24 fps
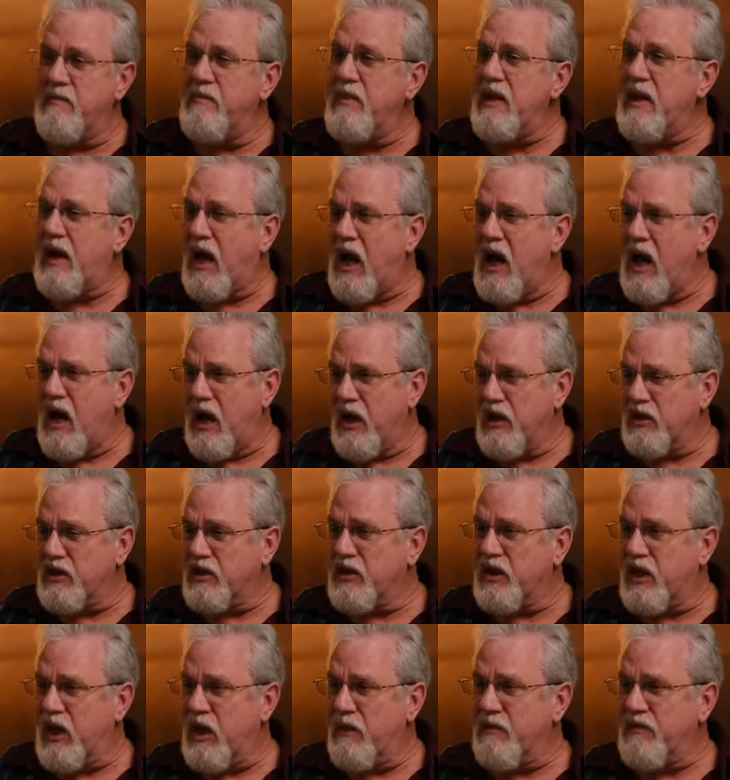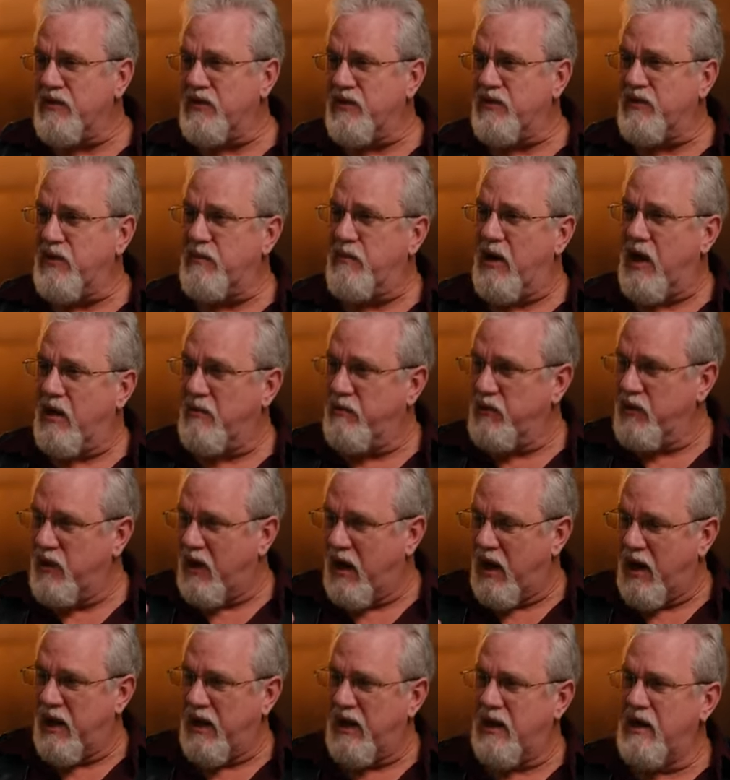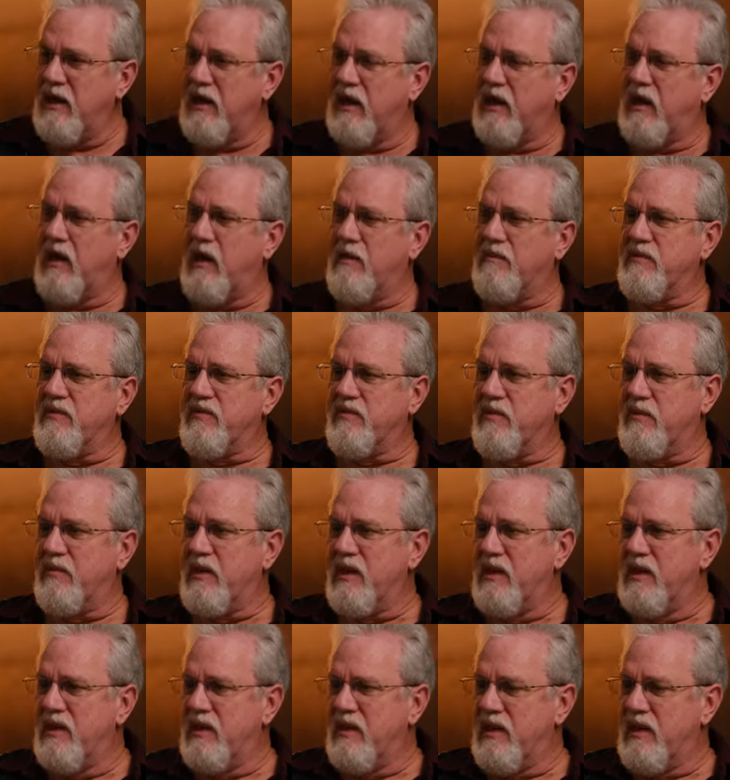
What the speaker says: the Mi'raj, comes from Al-Bukhari, it comes from